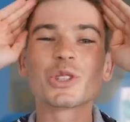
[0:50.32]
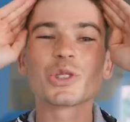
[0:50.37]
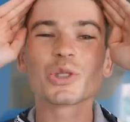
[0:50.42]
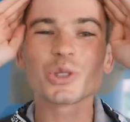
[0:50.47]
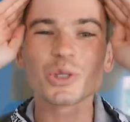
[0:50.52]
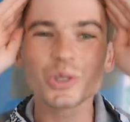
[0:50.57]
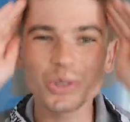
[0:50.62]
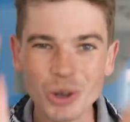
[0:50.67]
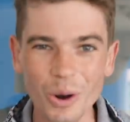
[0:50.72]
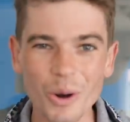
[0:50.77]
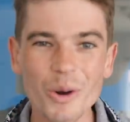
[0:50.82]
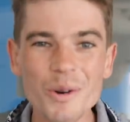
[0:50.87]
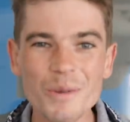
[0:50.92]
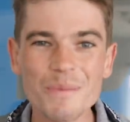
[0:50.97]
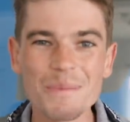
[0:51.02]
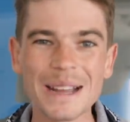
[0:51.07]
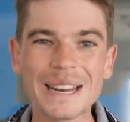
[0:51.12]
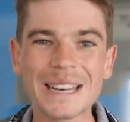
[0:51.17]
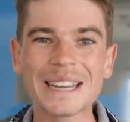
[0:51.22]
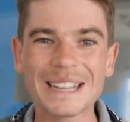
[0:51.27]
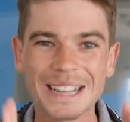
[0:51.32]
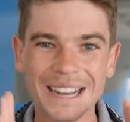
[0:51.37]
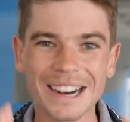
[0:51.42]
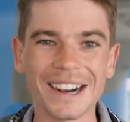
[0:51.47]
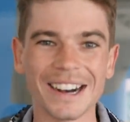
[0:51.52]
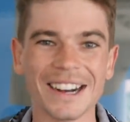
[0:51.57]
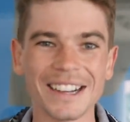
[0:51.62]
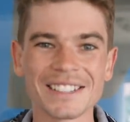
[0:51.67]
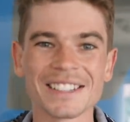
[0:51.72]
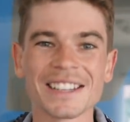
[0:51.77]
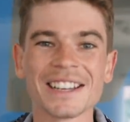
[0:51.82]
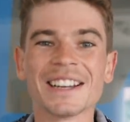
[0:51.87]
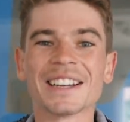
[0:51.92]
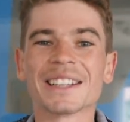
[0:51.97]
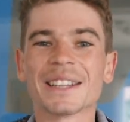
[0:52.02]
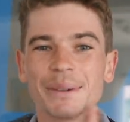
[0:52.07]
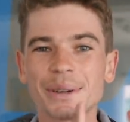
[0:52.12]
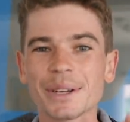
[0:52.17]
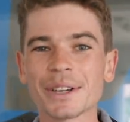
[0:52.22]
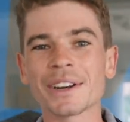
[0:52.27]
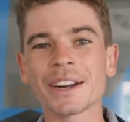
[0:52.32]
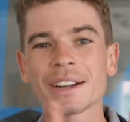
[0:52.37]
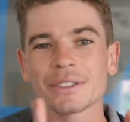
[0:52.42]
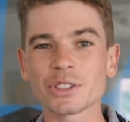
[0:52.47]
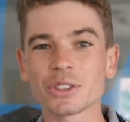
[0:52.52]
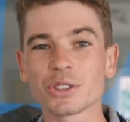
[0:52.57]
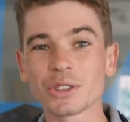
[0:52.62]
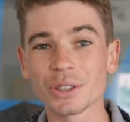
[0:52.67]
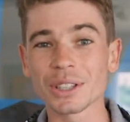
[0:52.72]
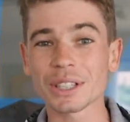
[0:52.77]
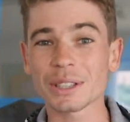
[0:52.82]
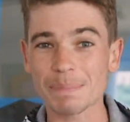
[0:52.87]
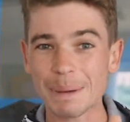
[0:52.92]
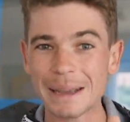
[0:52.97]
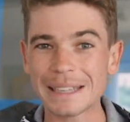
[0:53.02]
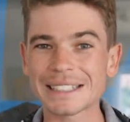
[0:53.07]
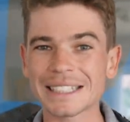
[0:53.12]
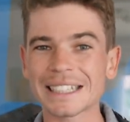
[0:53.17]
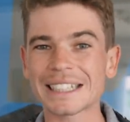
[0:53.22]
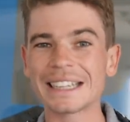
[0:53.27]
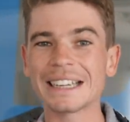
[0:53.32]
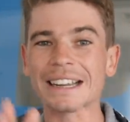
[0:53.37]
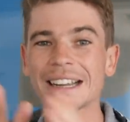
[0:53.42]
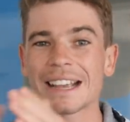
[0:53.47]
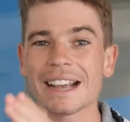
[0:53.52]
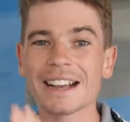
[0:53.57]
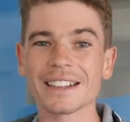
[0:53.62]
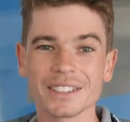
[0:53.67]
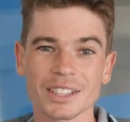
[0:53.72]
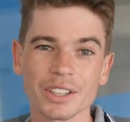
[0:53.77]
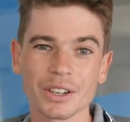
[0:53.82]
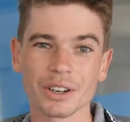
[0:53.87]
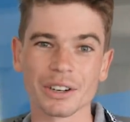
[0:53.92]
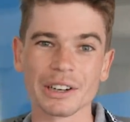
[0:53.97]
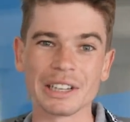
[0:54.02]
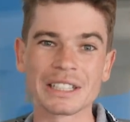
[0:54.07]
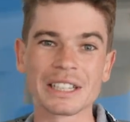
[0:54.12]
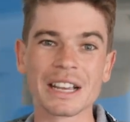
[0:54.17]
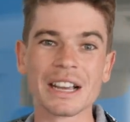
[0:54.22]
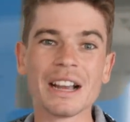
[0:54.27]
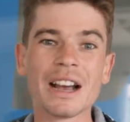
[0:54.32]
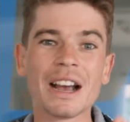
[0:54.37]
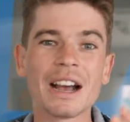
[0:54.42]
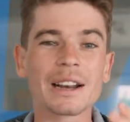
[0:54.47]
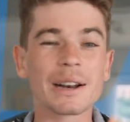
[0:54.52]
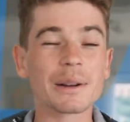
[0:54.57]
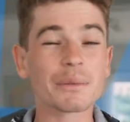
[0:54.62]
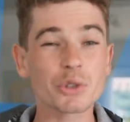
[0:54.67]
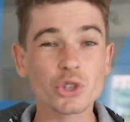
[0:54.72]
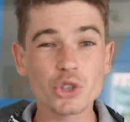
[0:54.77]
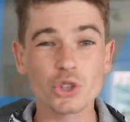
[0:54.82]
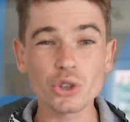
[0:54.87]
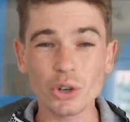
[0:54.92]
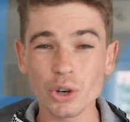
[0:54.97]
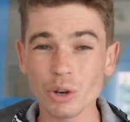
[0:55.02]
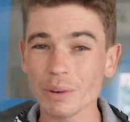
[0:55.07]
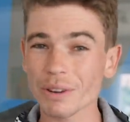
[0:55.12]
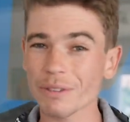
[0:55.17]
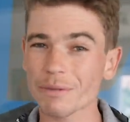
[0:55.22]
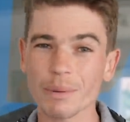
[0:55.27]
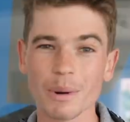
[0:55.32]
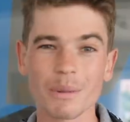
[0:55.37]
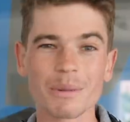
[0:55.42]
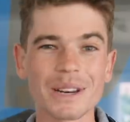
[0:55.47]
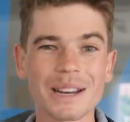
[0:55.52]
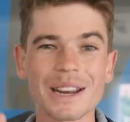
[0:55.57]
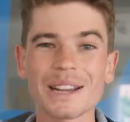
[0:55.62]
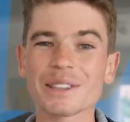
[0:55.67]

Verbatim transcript: so many cars we're going to have to do this basically in categories, and I'm sure we've probably